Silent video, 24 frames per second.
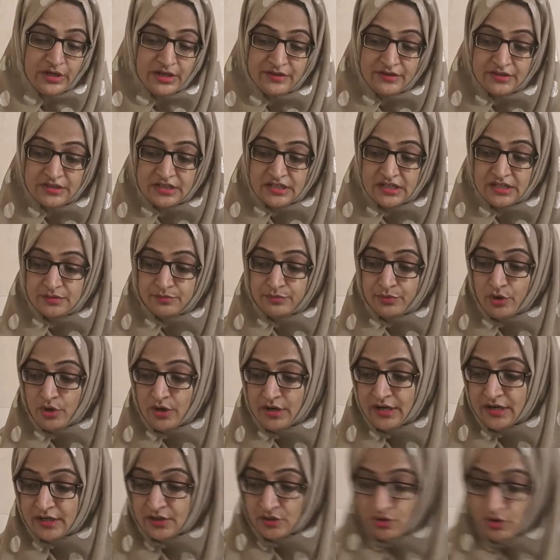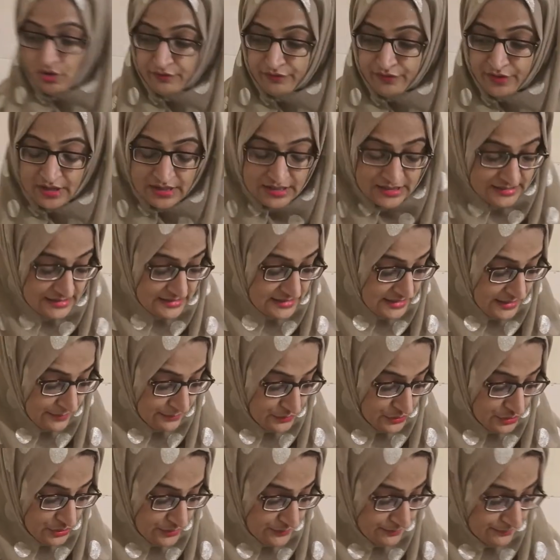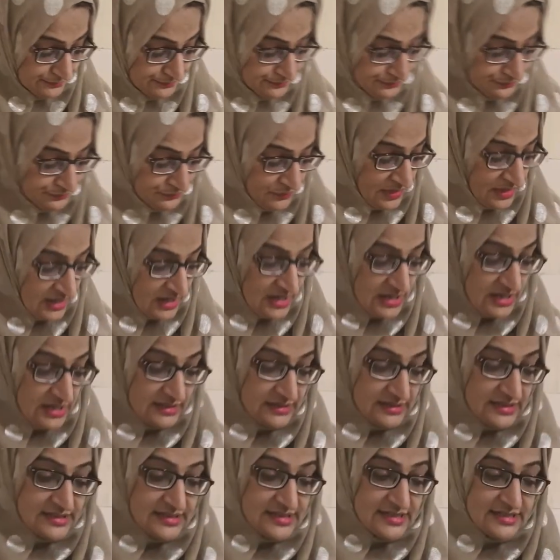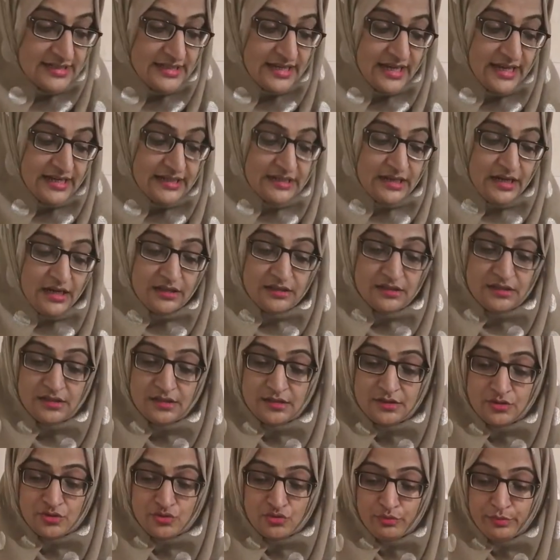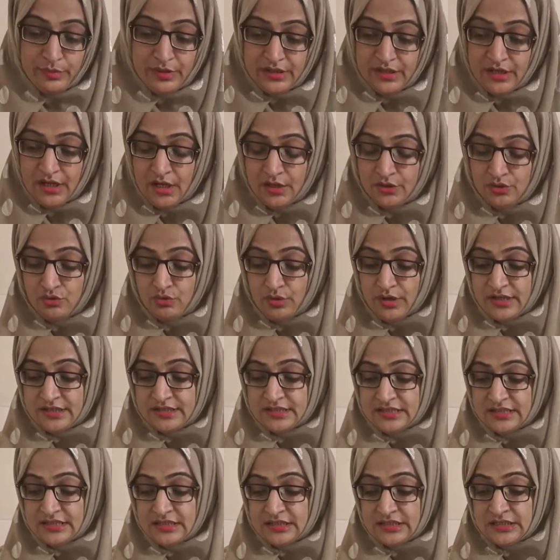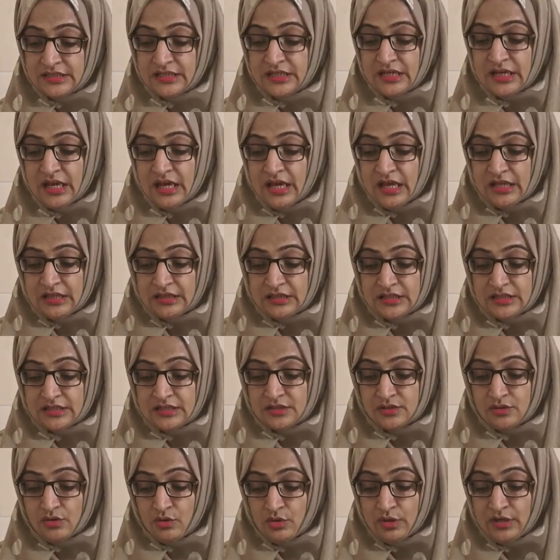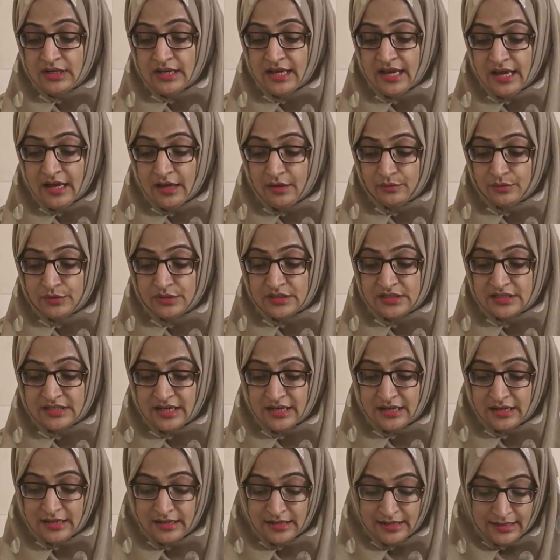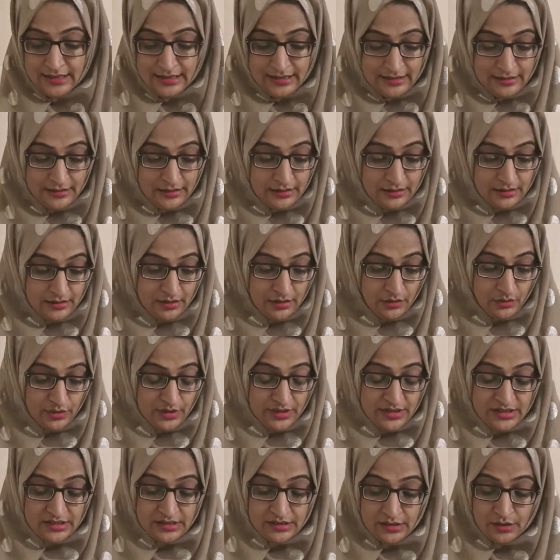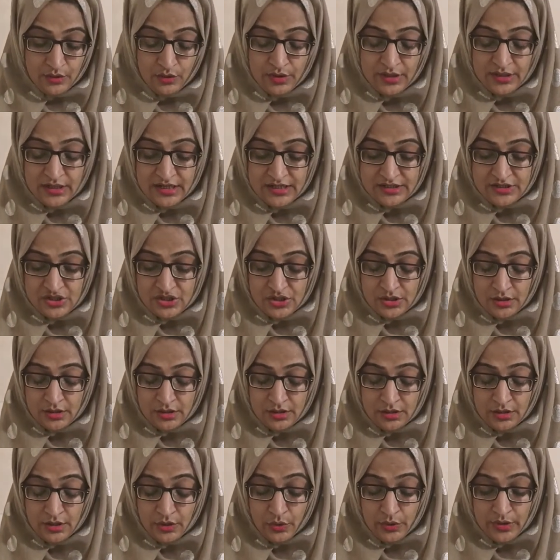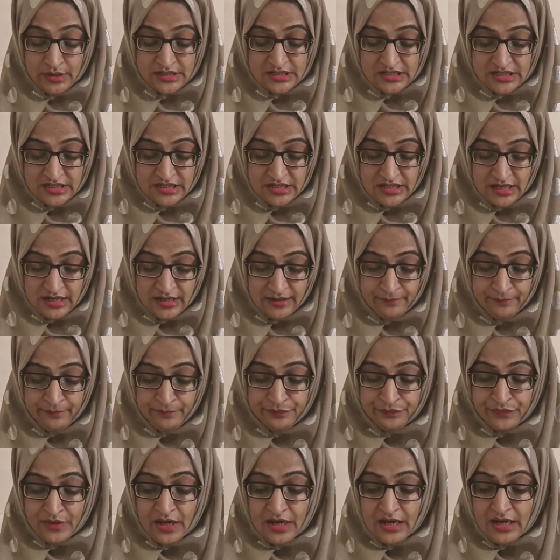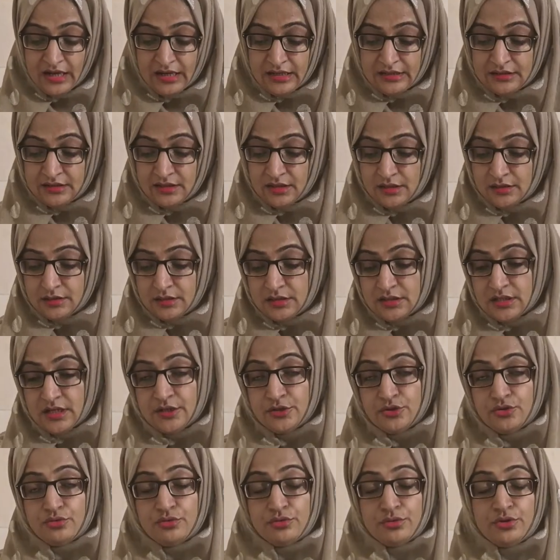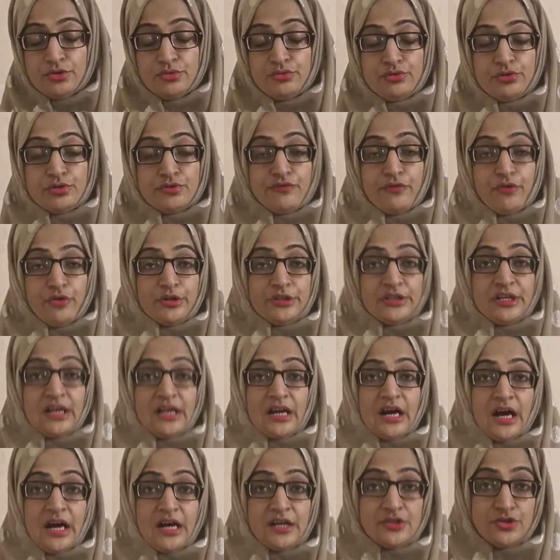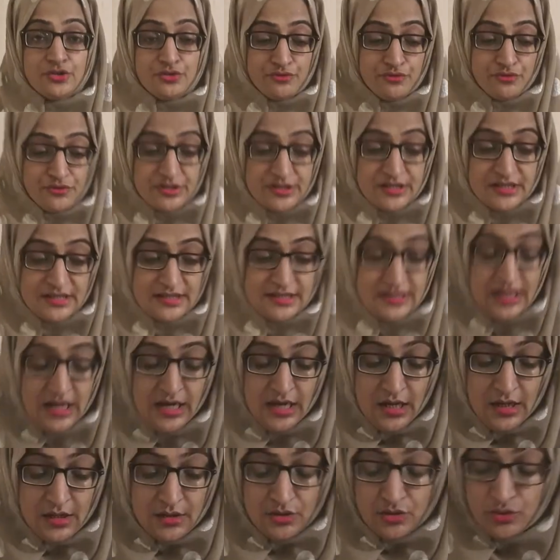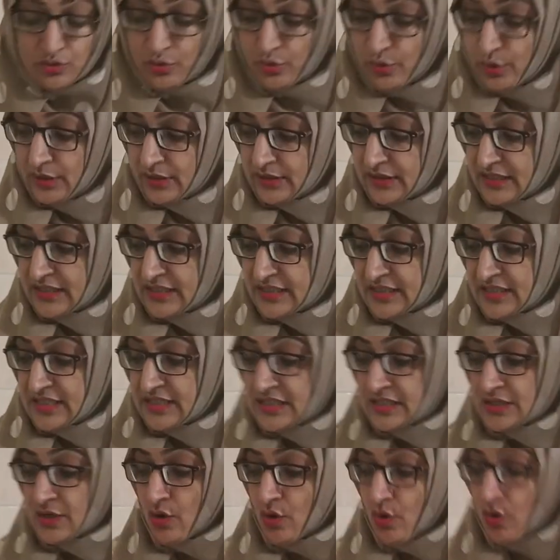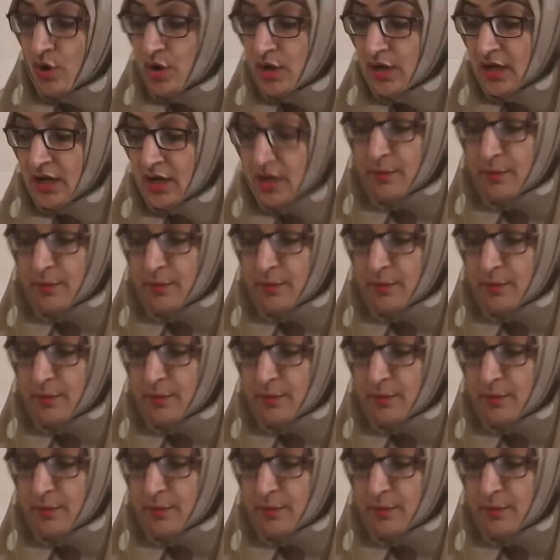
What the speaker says: the retained product of conception. This is an other instrument. You can see this only have the single like curettage curetaria, and these are used for the large uteruses. So this is all